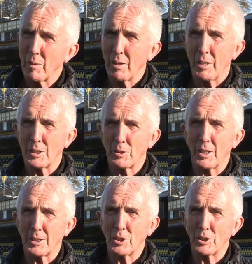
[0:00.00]
that's
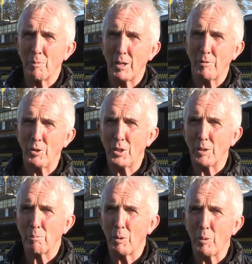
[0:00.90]
that's just my view, and it
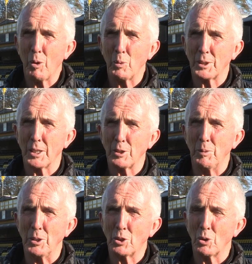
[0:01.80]
probably always has
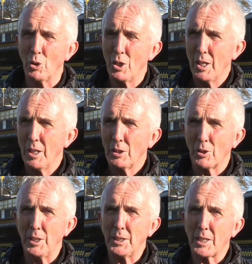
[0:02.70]
been. So, so
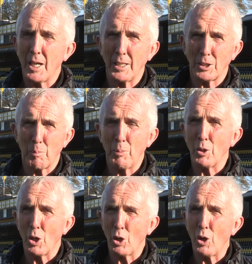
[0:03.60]
these guys are putting
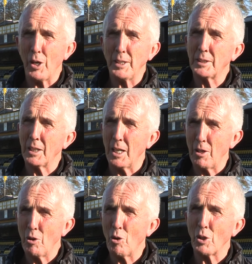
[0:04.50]
a lot into it
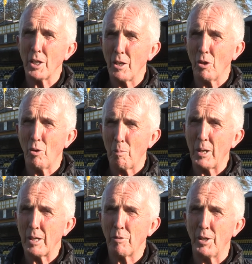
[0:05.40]
and not getting a lot
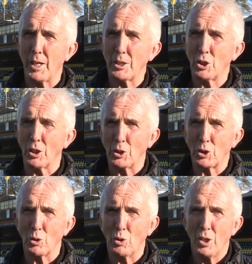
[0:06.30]
back financially.
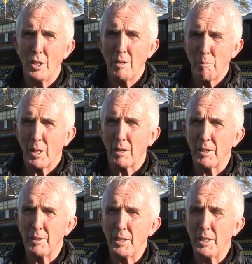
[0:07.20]
So, I
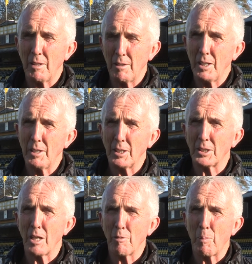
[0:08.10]
think they need they
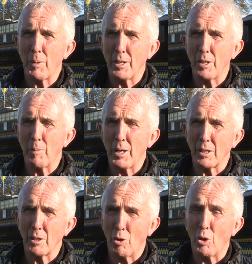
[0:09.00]
deserve a pat in the
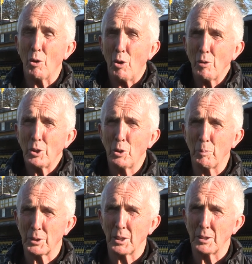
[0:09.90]
back. All all the
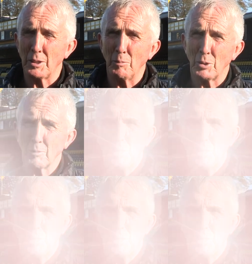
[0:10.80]
Super Six teams,